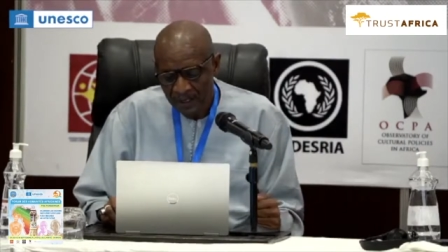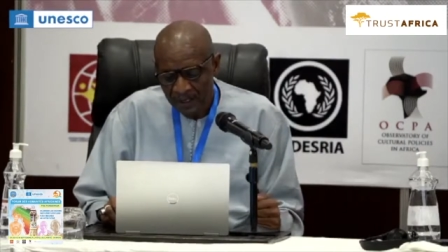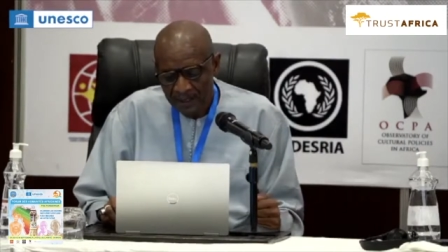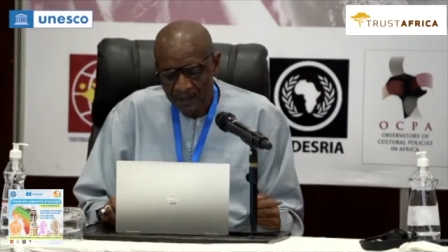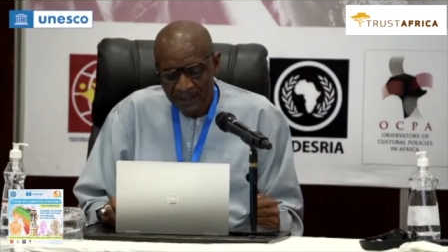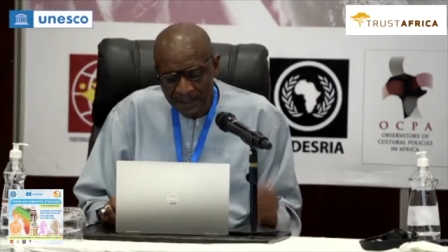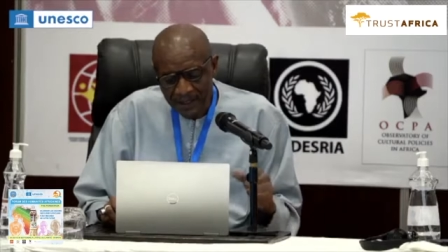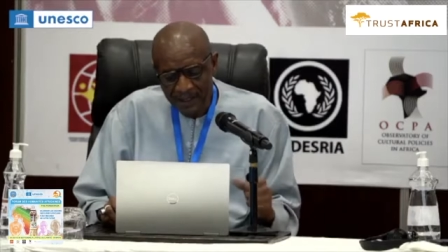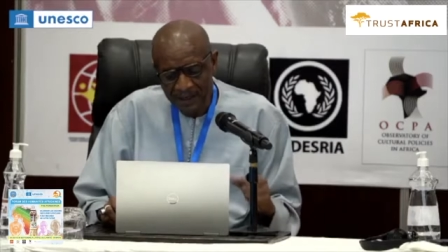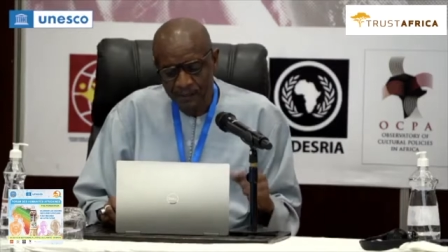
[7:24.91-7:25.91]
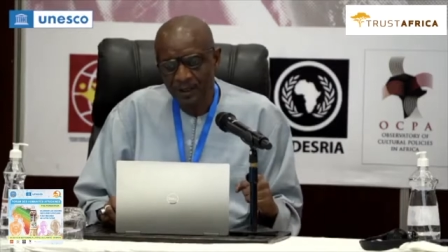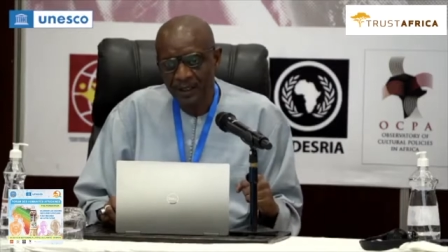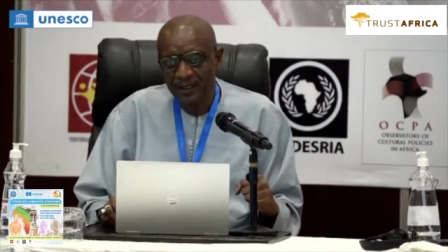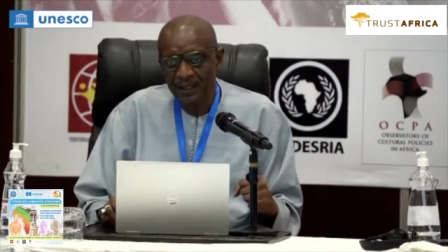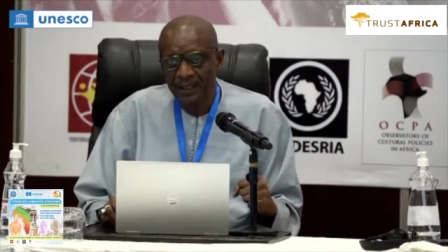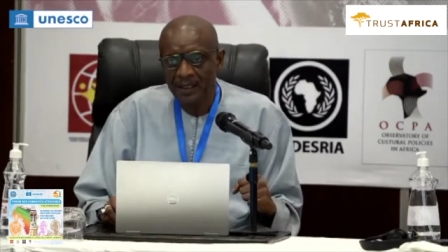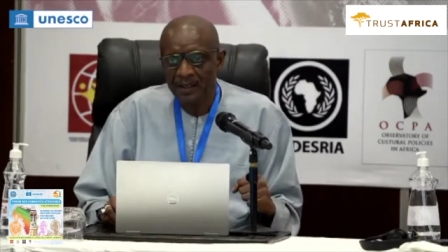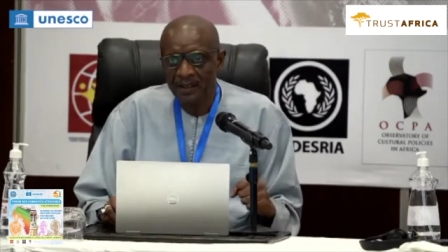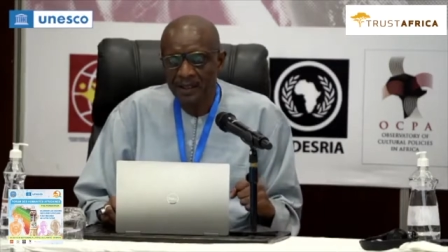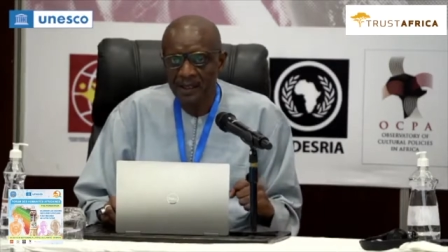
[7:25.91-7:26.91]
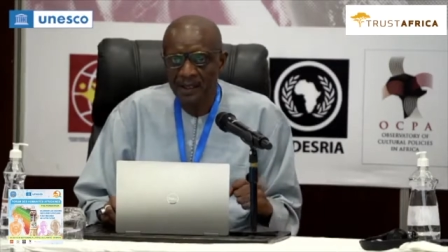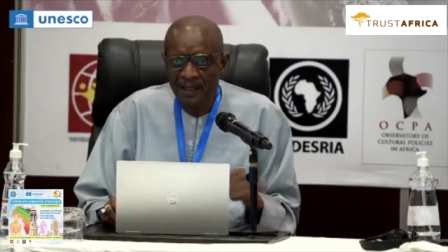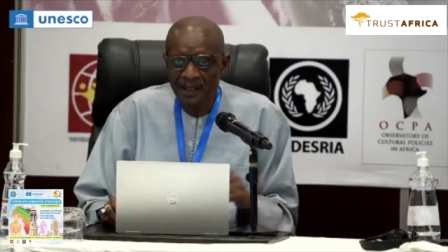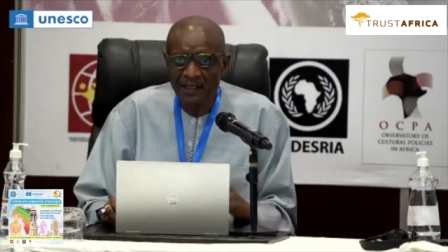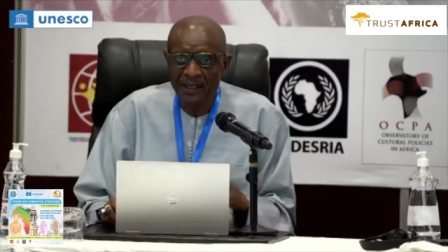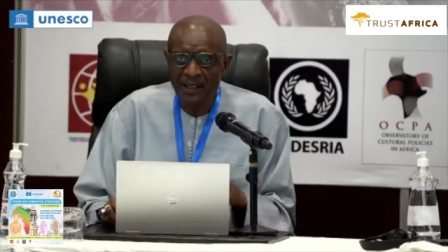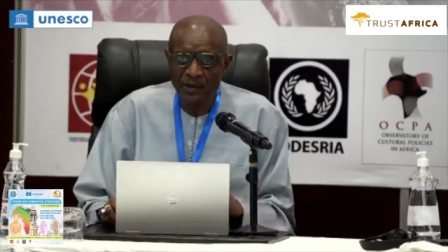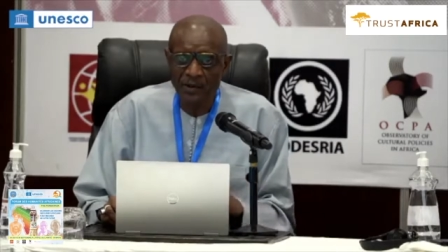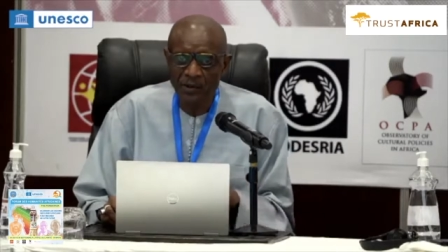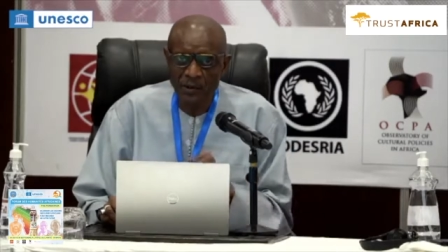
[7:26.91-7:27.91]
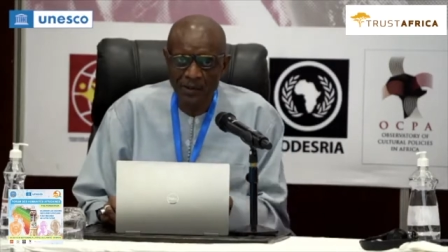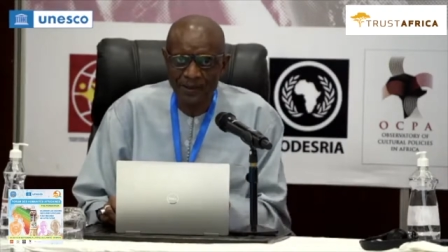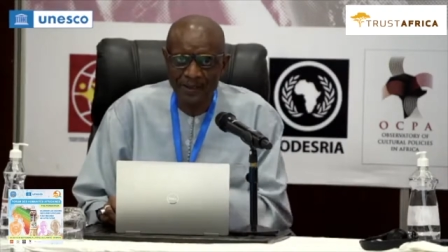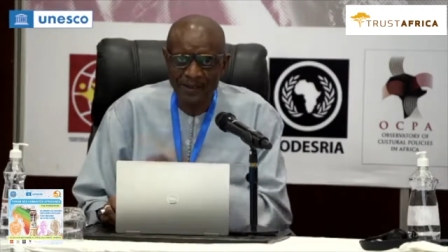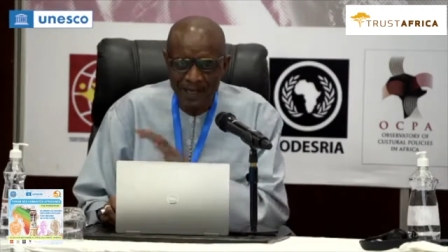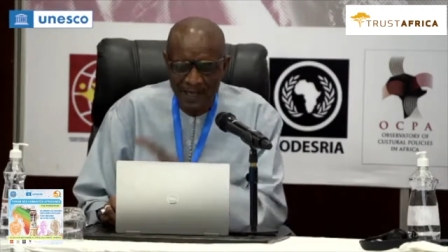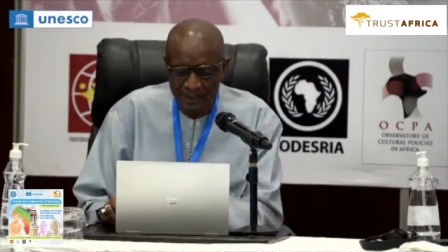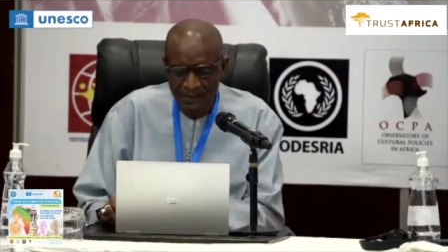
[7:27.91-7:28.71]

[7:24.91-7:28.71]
Now, the third point is, again, in relation to Europe and time,